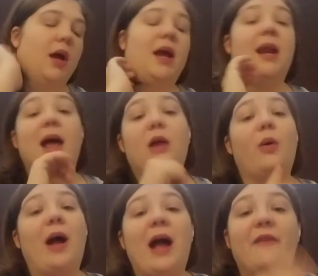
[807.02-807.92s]
And I
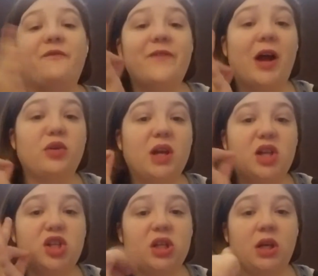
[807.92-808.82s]
don't have
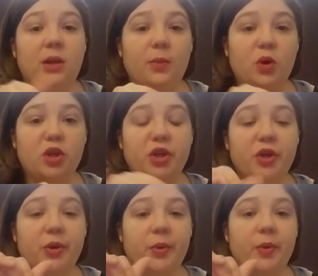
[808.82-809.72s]
foundation anymore
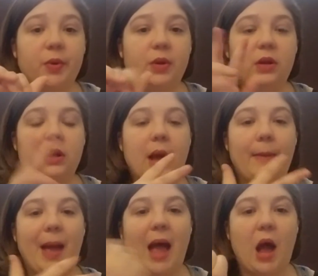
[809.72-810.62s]
too.
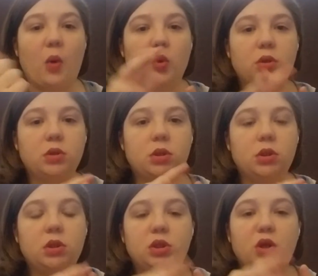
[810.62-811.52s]
I'm out.
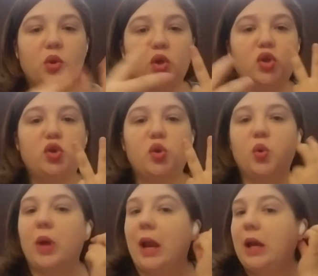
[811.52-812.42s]
So there's
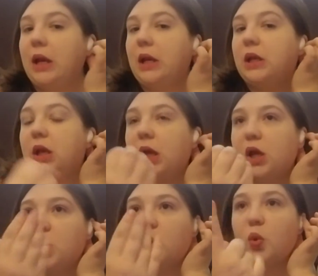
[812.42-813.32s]
2 I need to
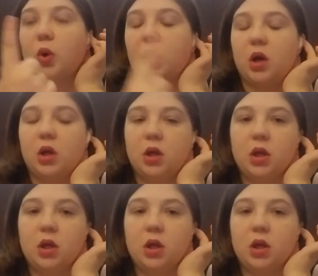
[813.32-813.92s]
get a new one.